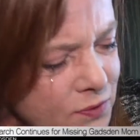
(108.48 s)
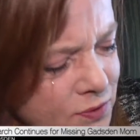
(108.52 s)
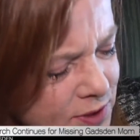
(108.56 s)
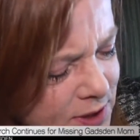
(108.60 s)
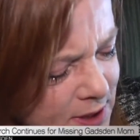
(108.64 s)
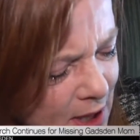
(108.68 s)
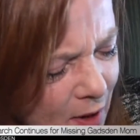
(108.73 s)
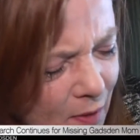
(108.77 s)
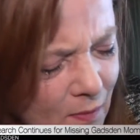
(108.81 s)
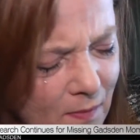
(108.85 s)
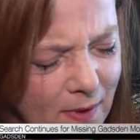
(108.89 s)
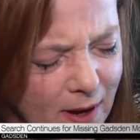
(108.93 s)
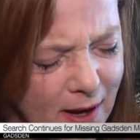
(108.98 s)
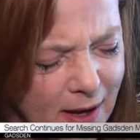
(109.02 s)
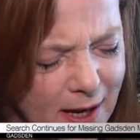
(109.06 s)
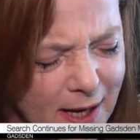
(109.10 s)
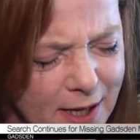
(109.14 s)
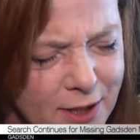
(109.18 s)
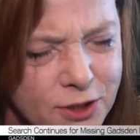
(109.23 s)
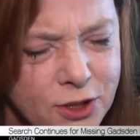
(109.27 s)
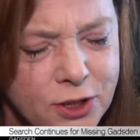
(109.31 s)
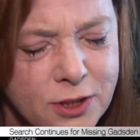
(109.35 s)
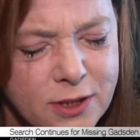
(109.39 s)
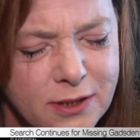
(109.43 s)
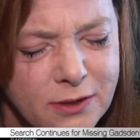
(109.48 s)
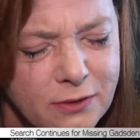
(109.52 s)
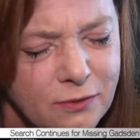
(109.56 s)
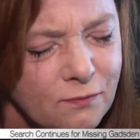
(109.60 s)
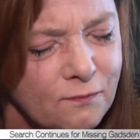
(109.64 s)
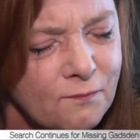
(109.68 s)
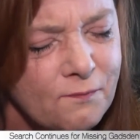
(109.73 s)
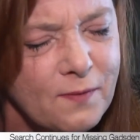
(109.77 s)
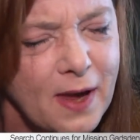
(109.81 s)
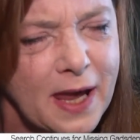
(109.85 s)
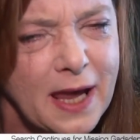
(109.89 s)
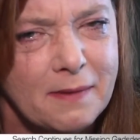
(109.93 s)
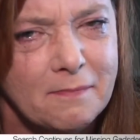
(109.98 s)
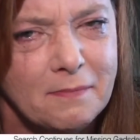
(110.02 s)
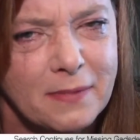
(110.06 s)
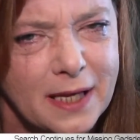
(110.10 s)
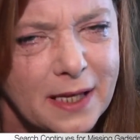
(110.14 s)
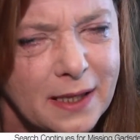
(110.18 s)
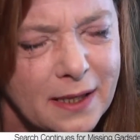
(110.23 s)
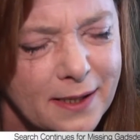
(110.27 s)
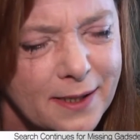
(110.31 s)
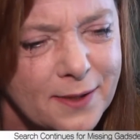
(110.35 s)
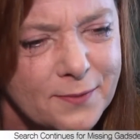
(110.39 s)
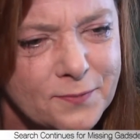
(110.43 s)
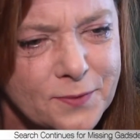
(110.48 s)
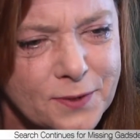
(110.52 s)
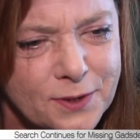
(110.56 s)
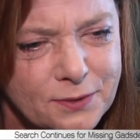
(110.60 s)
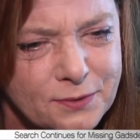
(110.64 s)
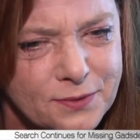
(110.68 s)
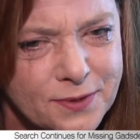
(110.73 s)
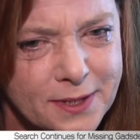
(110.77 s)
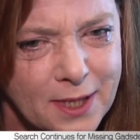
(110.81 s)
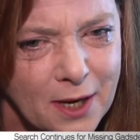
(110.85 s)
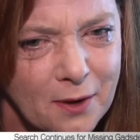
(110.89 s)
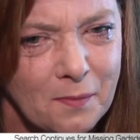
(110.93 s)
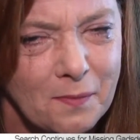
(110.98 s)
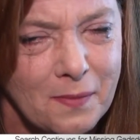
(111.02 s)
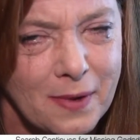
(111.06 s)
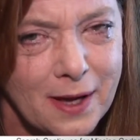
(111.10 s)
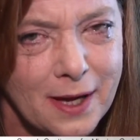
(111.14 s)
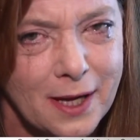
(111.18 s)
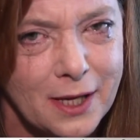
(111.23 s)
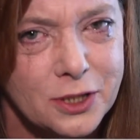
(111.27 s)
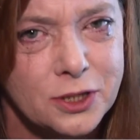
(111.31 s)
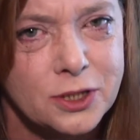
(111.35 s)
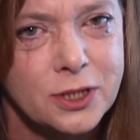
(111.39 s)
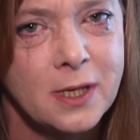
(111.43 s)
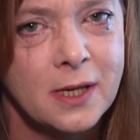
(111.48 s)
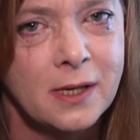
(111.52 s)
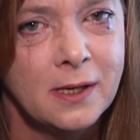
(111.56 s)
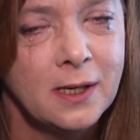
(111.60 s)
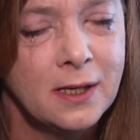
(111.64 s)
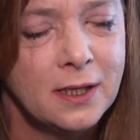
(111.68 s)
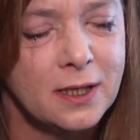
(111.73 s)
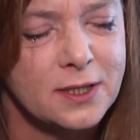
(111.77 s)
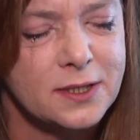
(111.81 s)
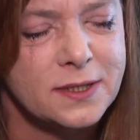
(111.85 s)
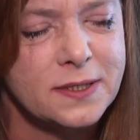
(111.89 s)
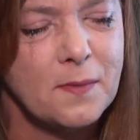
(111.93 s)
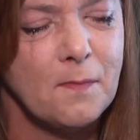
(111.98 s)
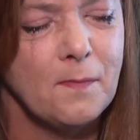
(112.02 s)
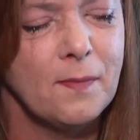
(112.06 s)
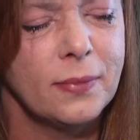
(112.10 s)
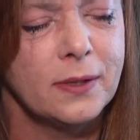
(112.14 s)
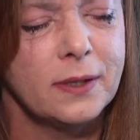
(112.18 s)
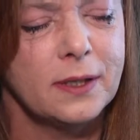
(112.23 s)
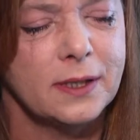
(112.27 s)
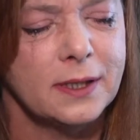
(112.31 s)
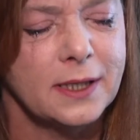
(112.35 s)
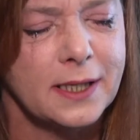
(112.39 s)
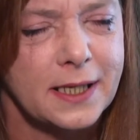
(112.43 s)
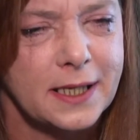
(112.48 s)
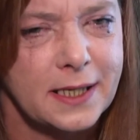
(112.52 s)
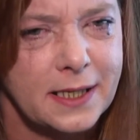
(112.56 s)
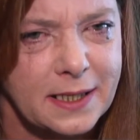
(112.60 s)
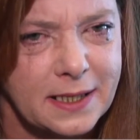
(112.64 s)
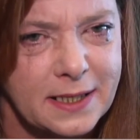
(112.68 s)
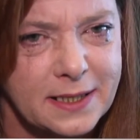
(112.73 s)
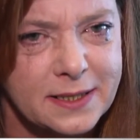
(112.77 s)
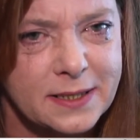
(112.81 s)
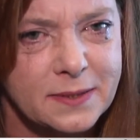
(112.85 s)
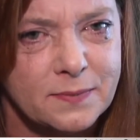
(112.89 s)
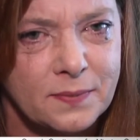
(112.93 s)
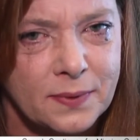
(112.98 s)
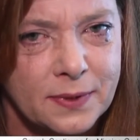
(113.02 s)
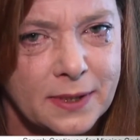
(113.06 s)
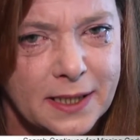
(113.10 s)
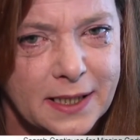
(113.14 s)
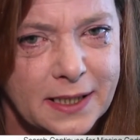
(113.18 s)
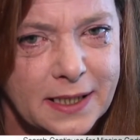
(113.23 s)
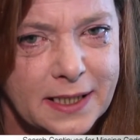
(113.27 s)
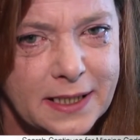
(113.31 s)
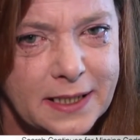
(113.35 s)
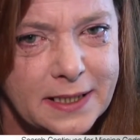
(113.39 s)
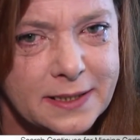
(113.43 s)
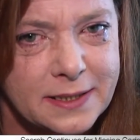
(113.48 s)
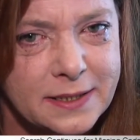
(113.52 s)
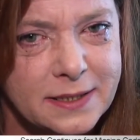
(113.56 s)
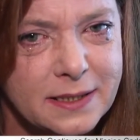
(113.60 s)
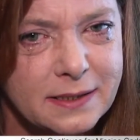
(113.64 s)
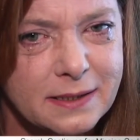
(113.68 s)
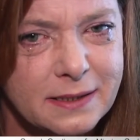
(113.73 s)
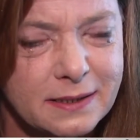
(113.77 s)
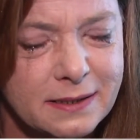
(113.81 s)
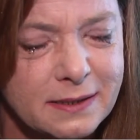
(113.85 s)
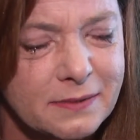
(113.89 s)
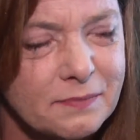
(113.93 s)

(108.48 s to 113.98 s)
you so much. Your family loves you so much. Just please, please,